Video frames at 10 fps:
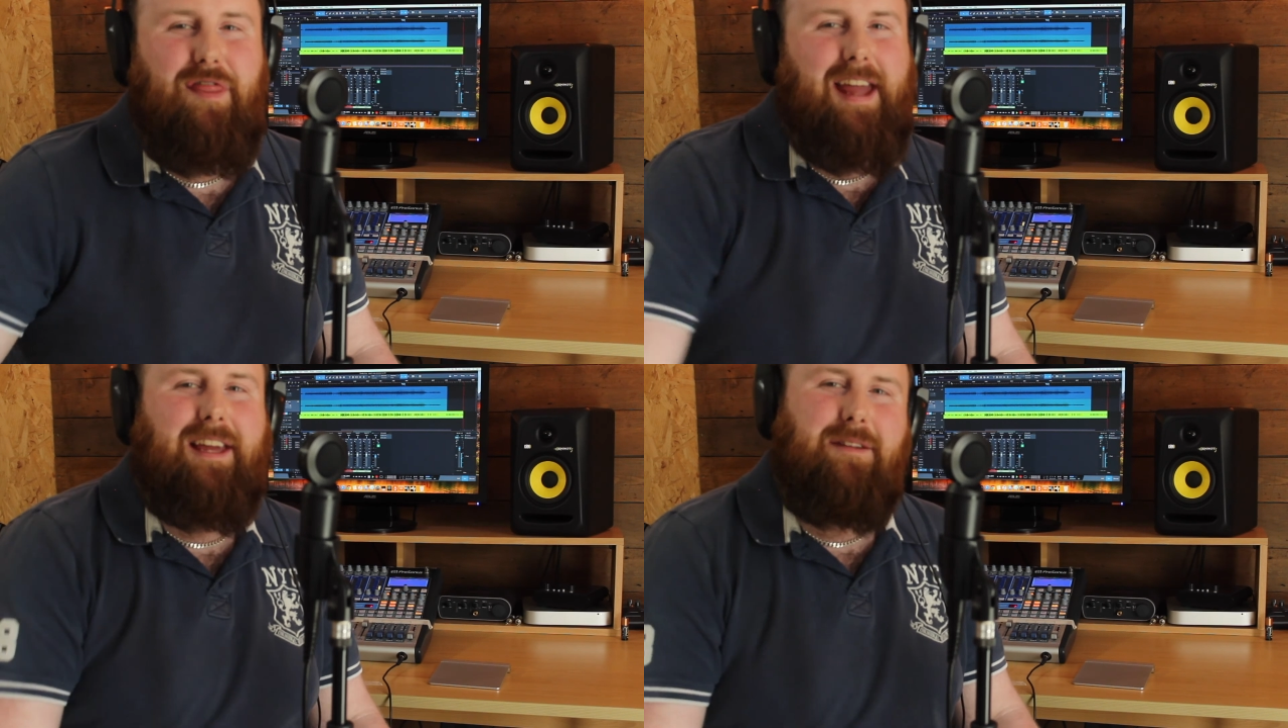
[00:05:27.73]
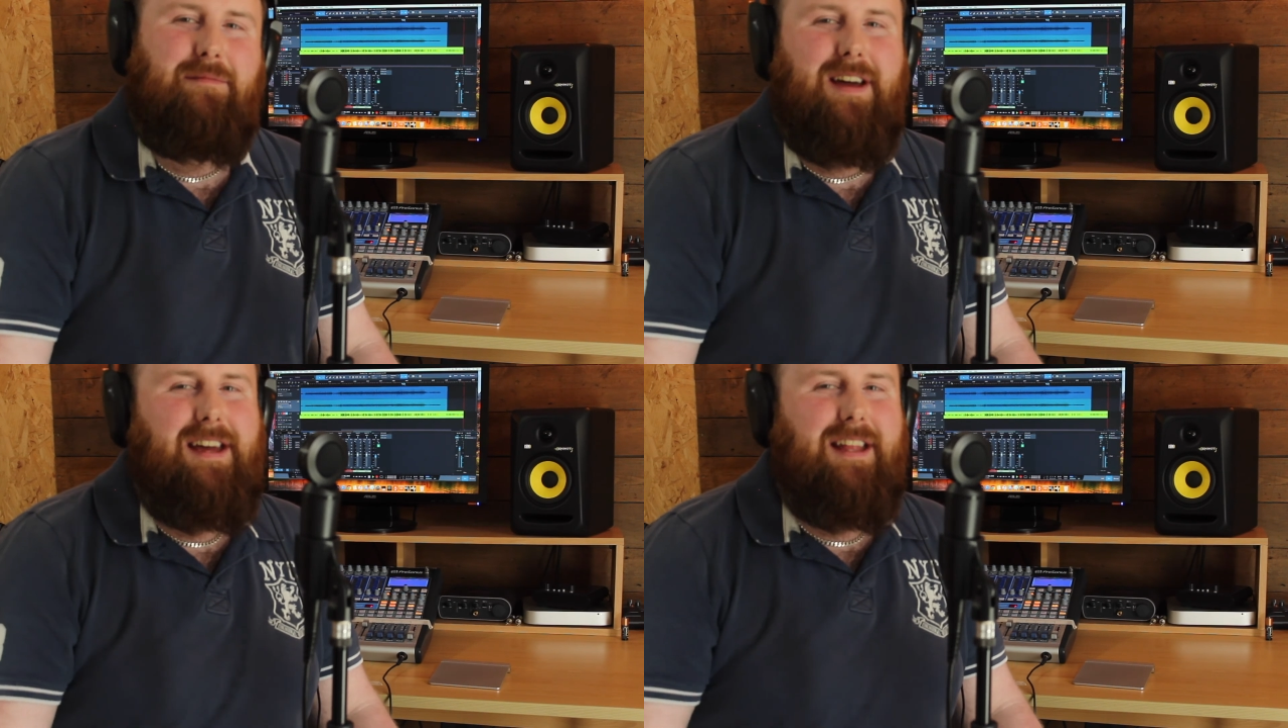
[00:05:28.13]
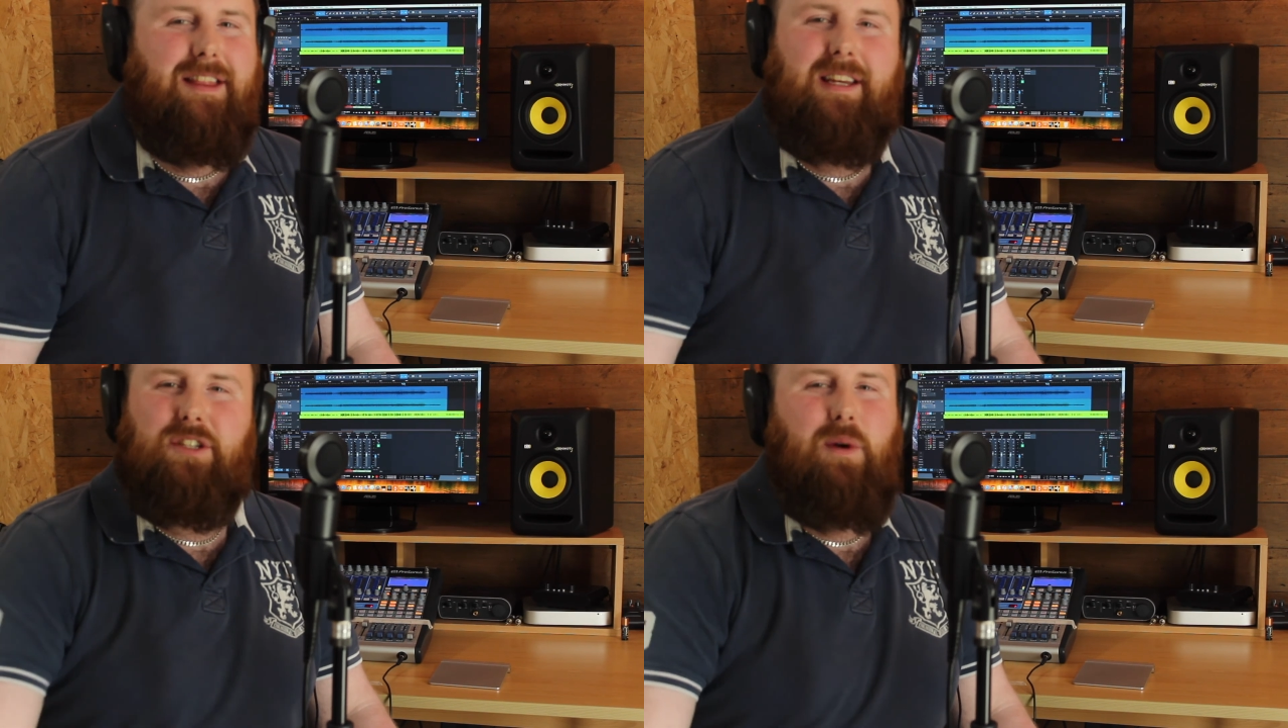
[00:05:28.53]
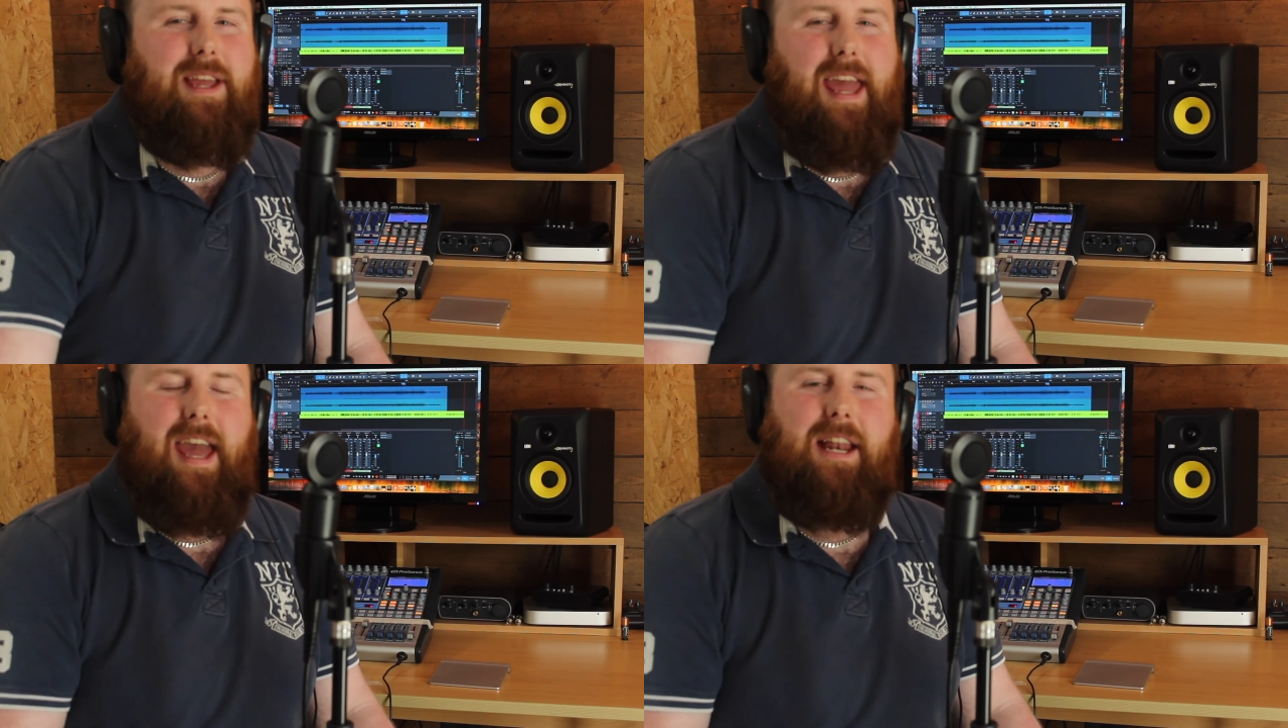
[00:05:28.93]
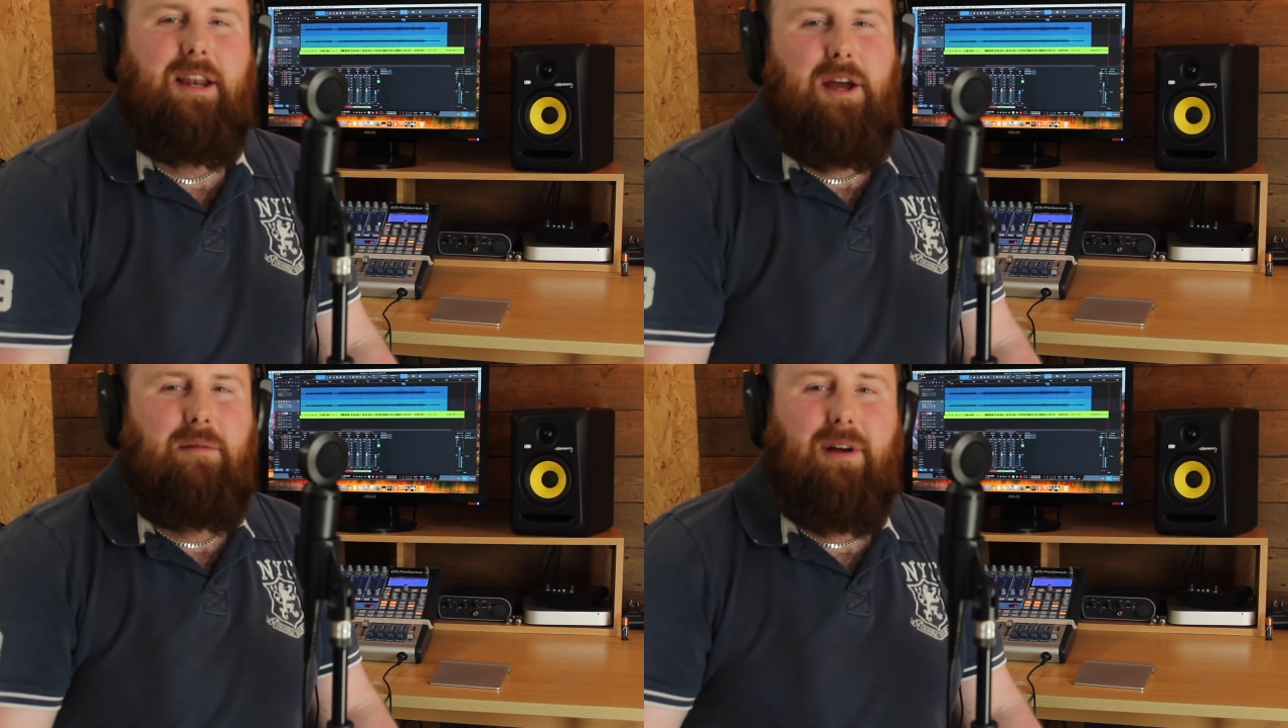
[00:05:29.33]
thank Him this
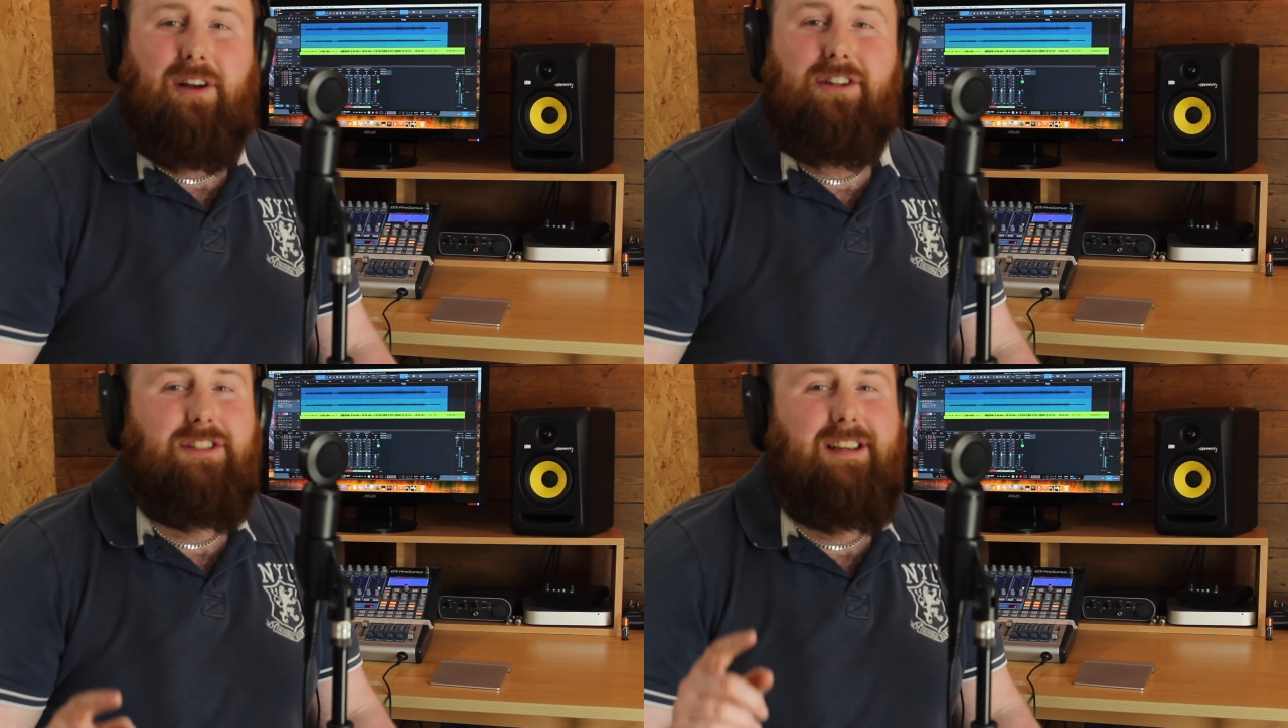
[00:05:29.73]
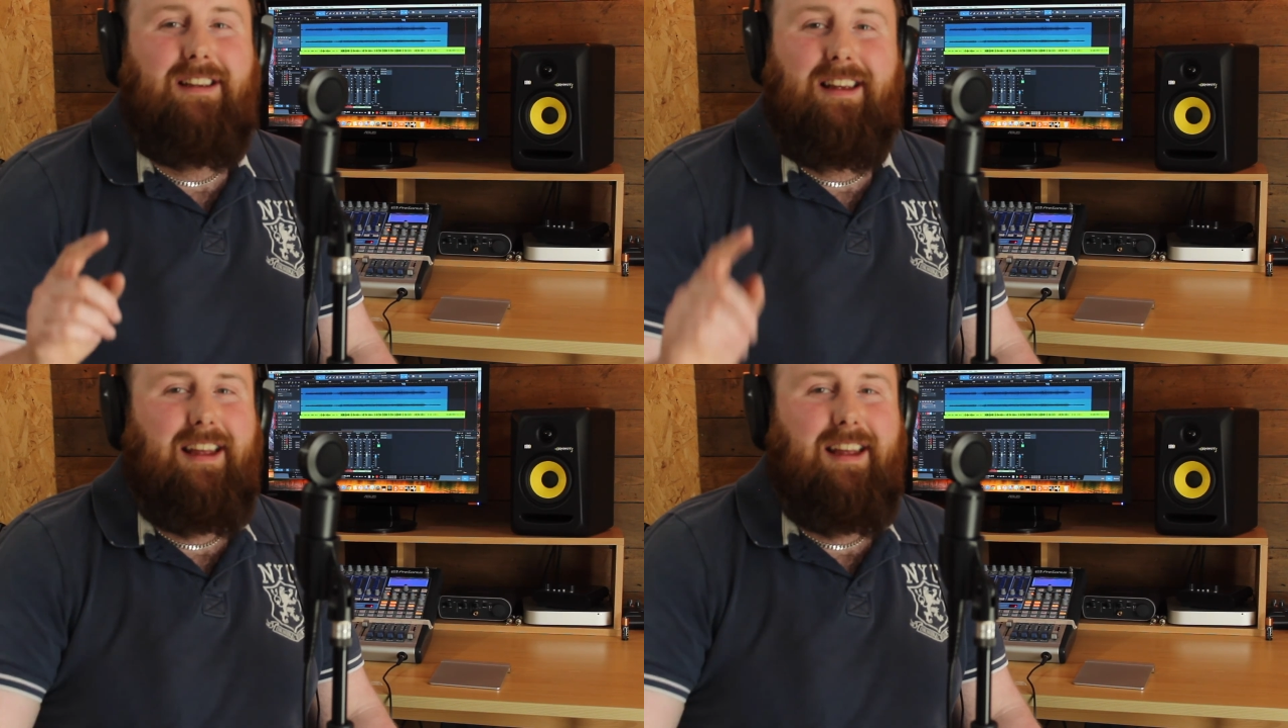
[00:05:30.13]
weekend because